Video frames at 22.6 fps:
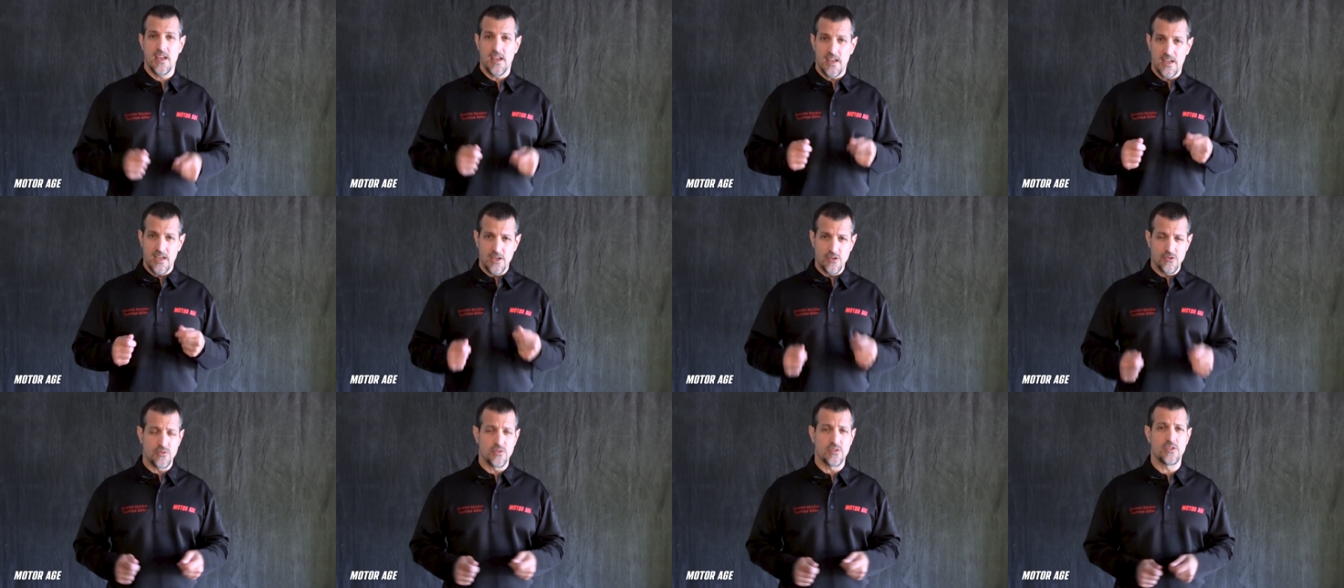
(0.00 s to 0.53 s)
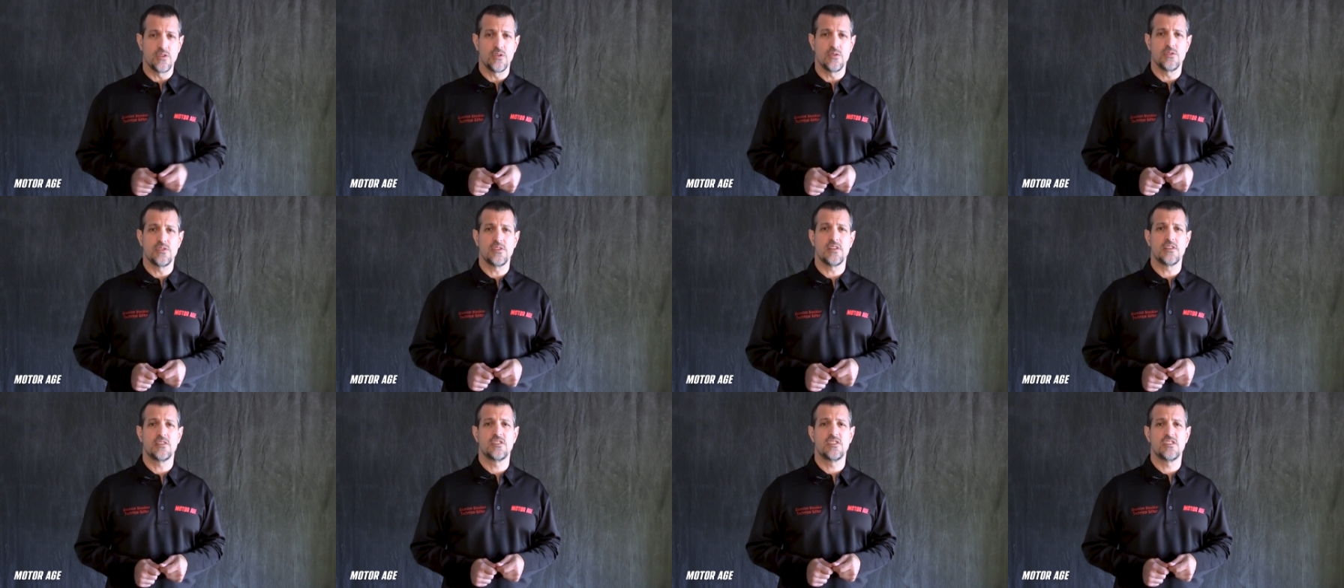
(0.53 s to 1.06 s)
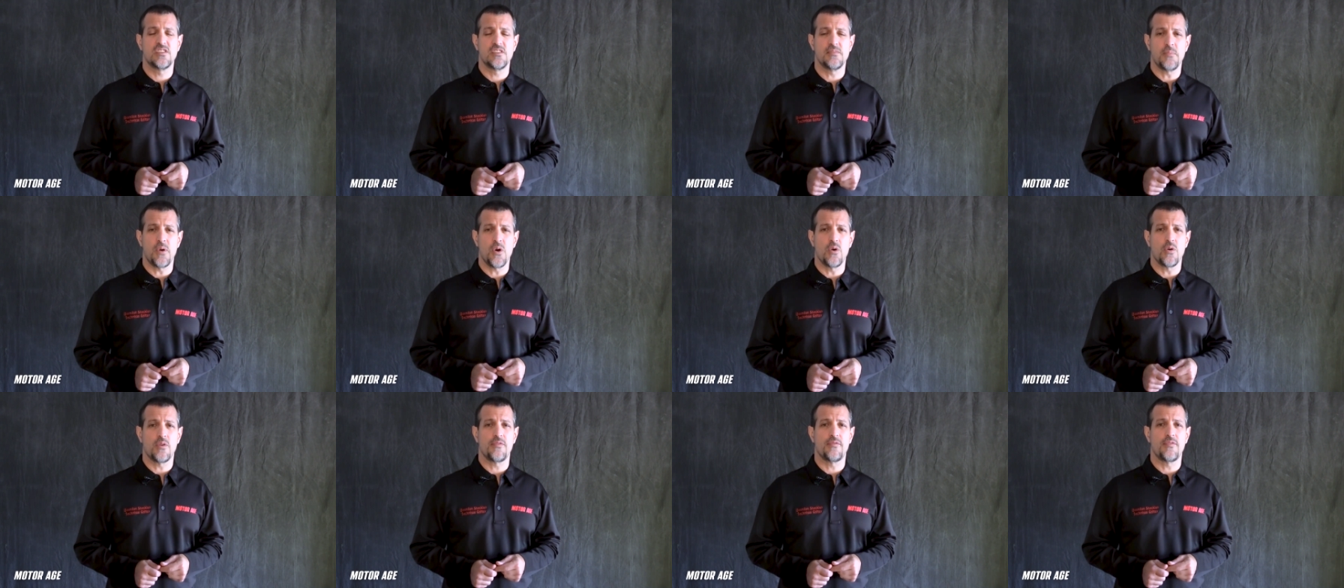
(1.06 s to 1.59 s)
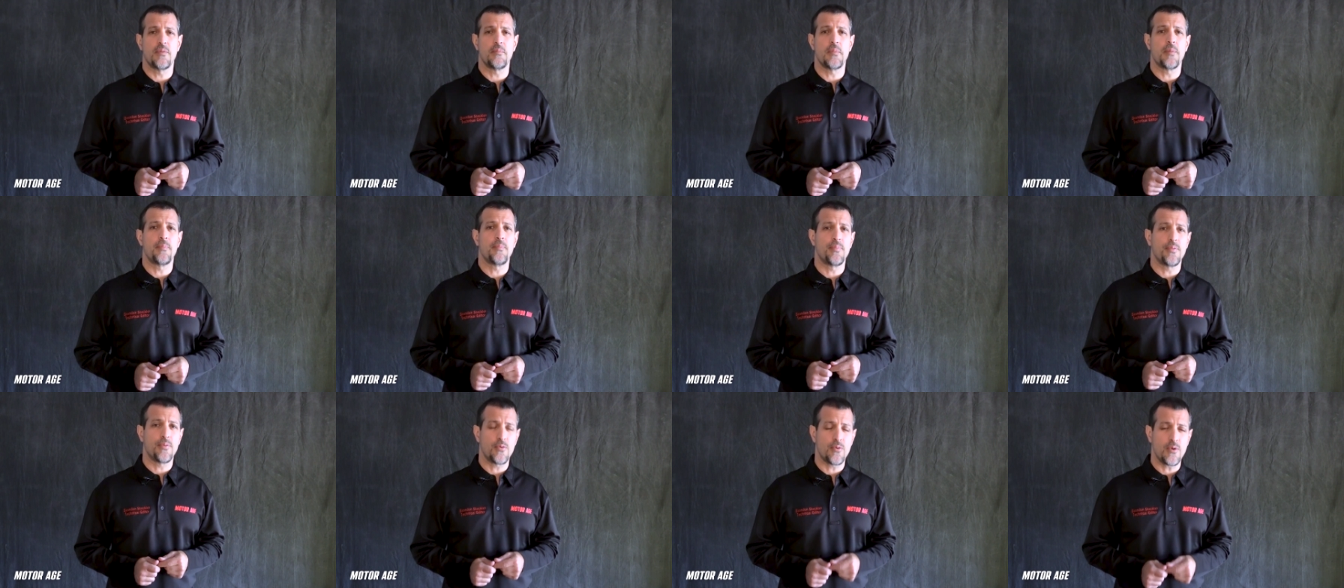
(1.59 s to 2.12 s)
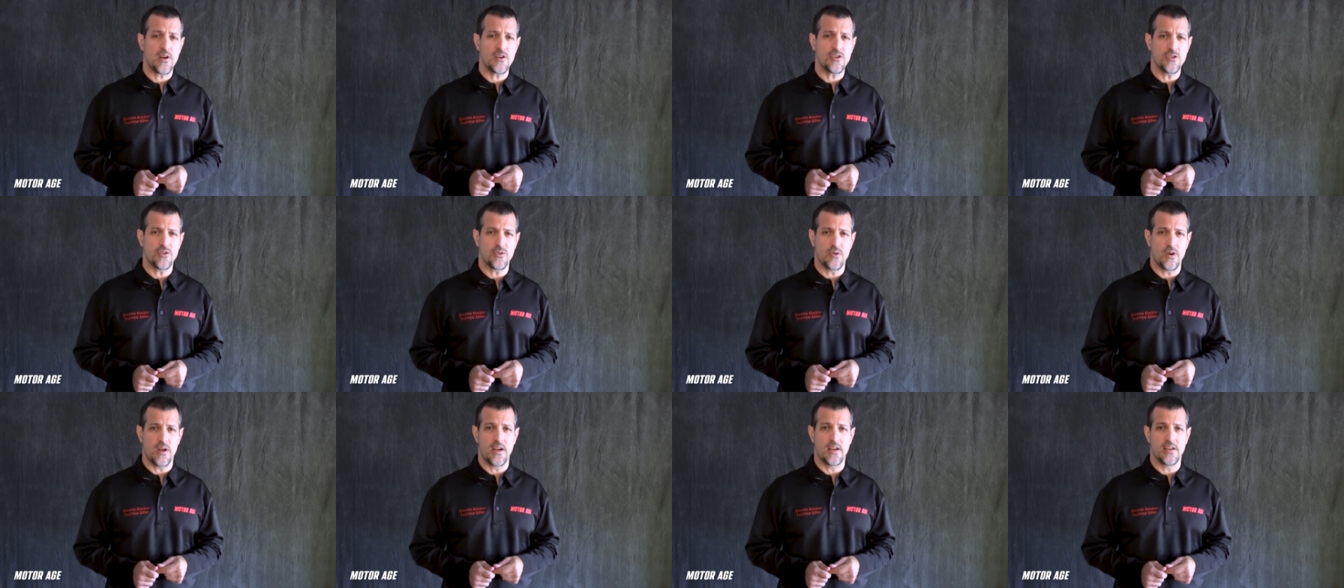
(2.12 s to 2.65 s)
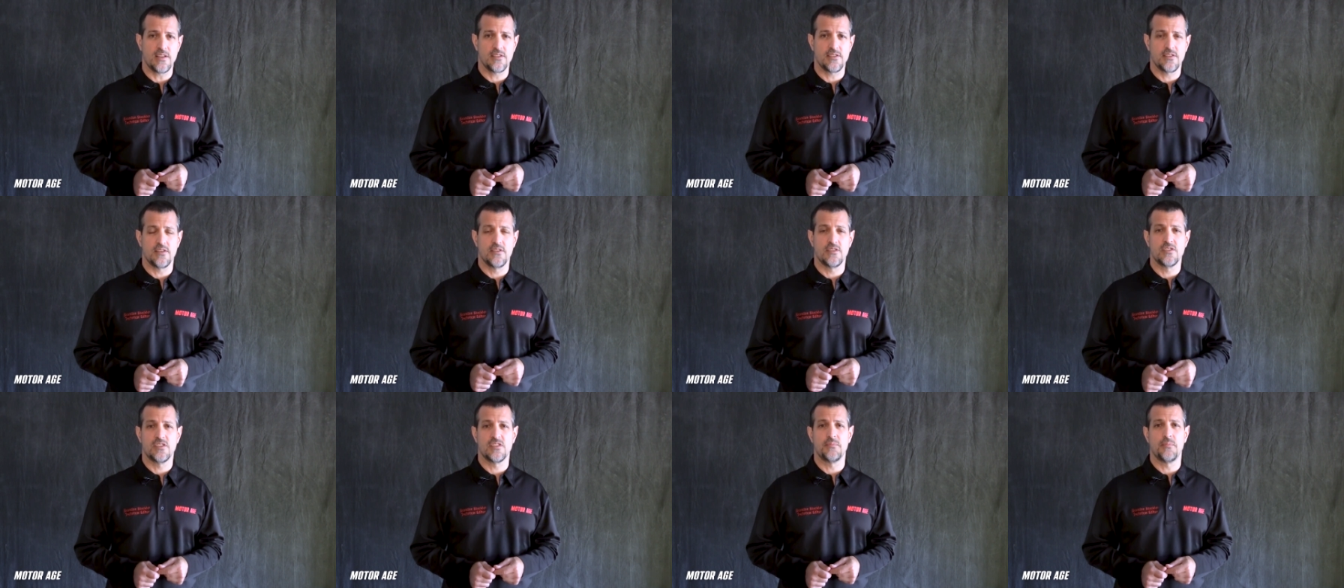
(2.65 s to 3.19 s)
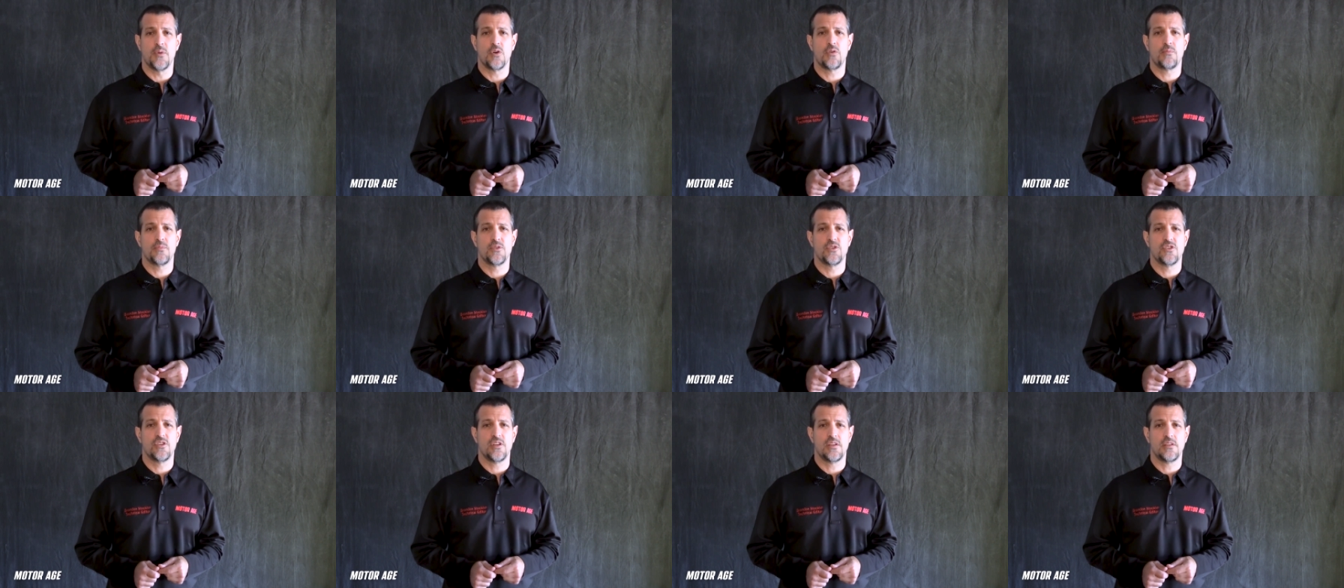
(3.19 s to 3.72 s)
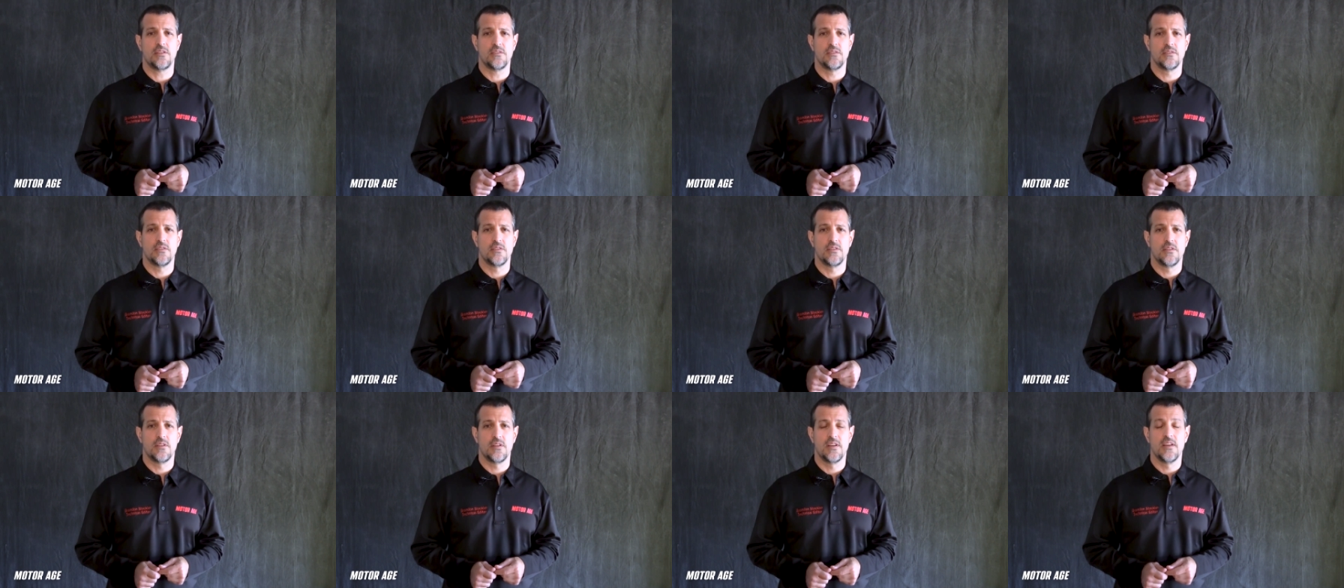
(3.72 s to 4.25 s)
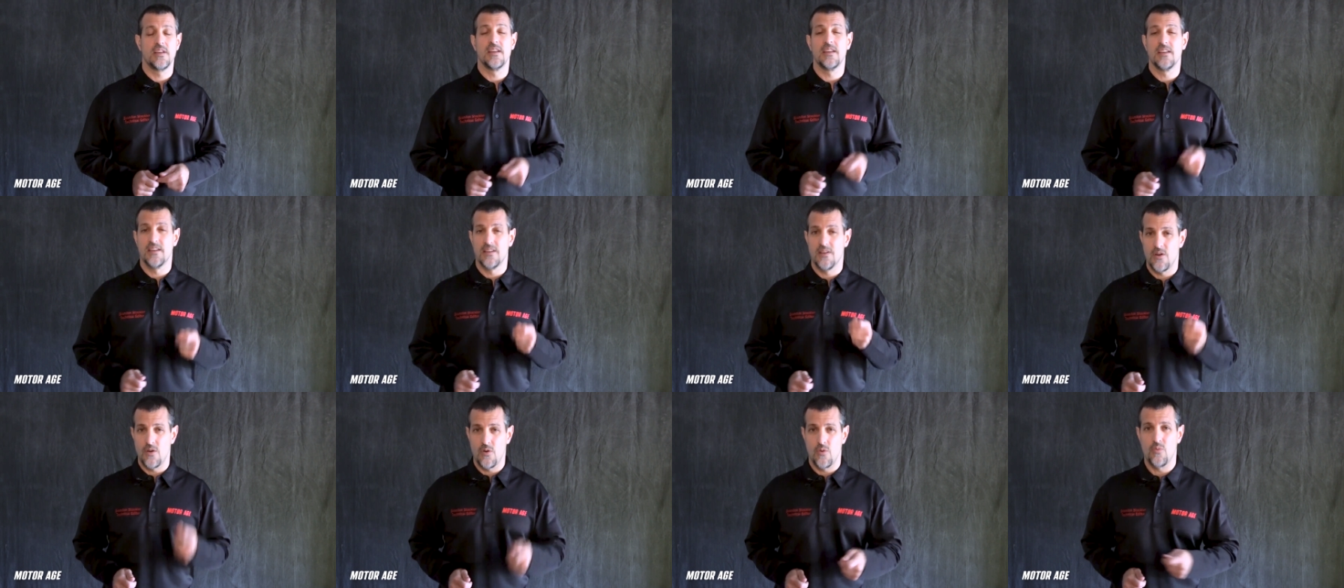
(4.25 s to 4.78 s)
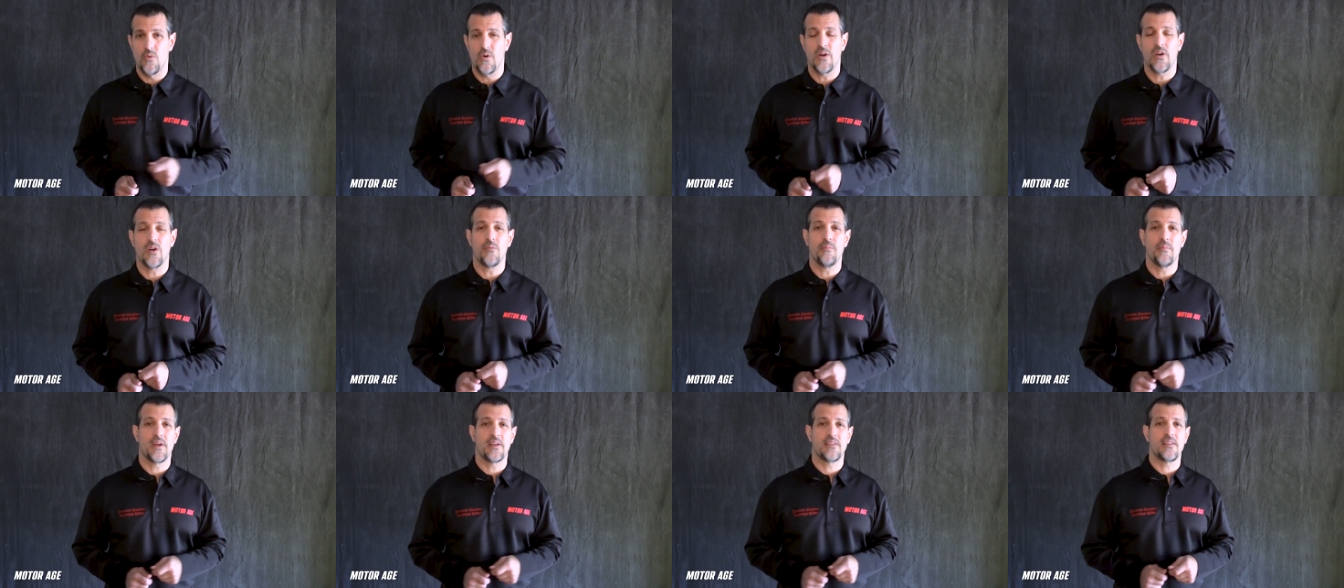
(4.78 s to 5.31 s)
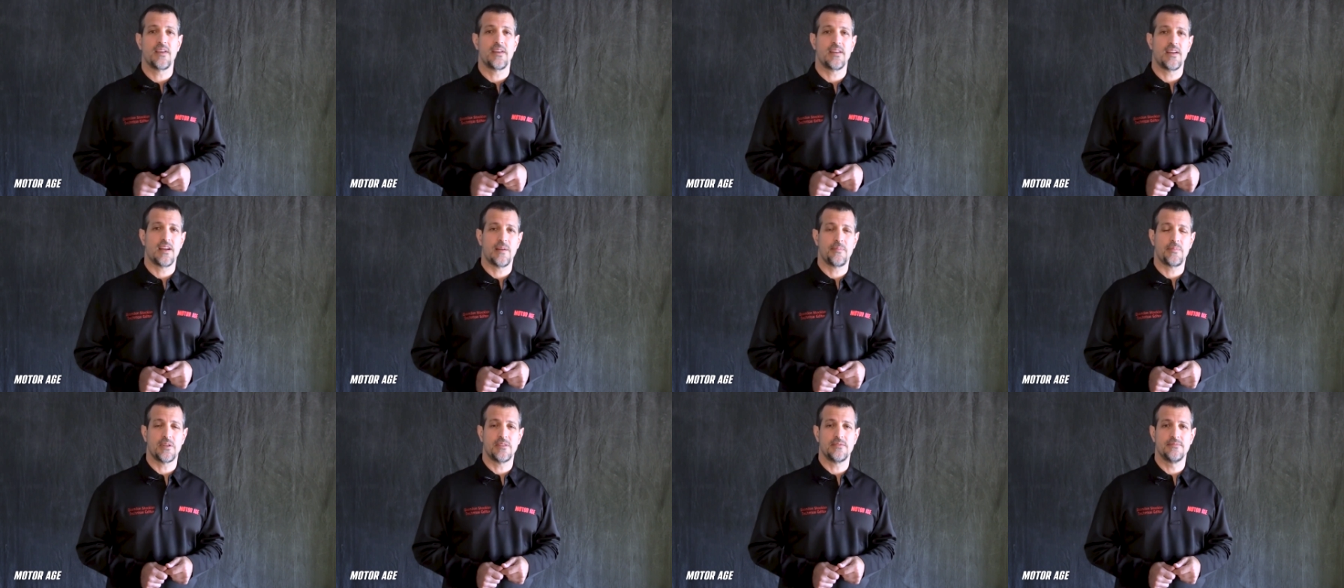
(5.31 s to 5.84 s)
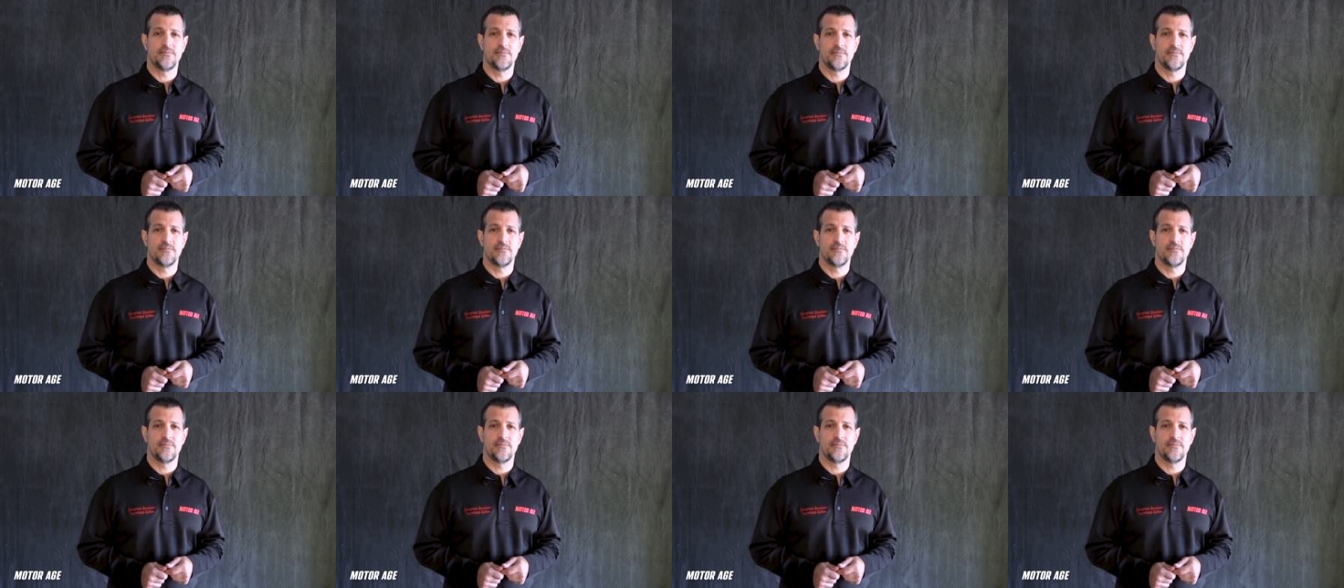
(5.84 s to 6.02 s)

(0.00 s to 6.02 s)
Introducing smoke from a pressurized smoke machine will help make that happen.